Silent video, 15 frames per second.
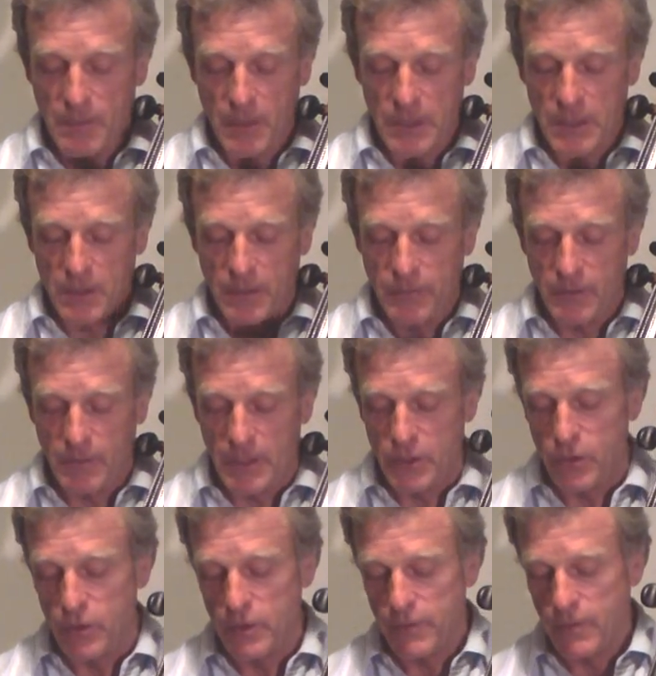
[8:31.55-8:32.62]
myself and my
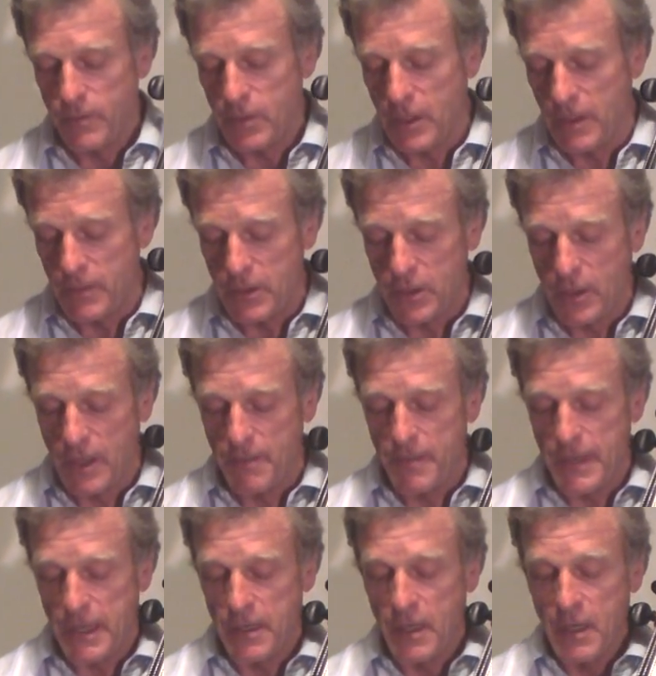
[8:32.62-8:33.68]
students from time to time
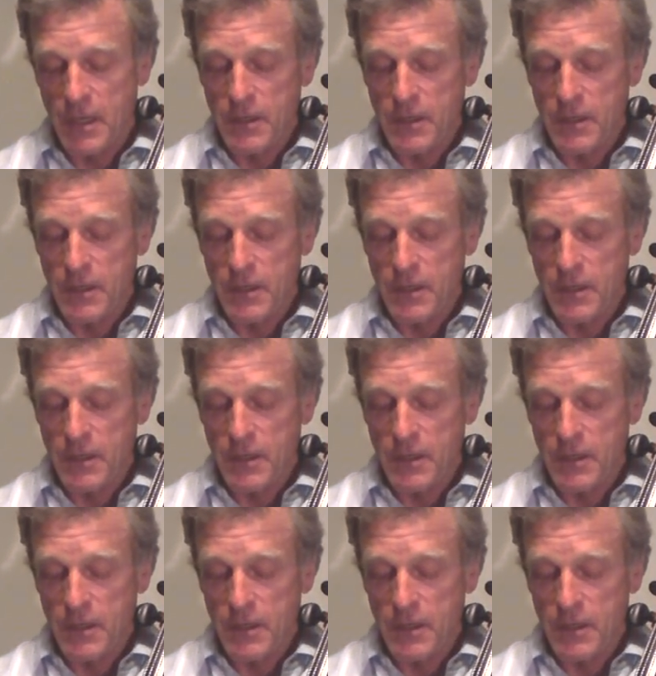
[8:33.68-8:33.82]
that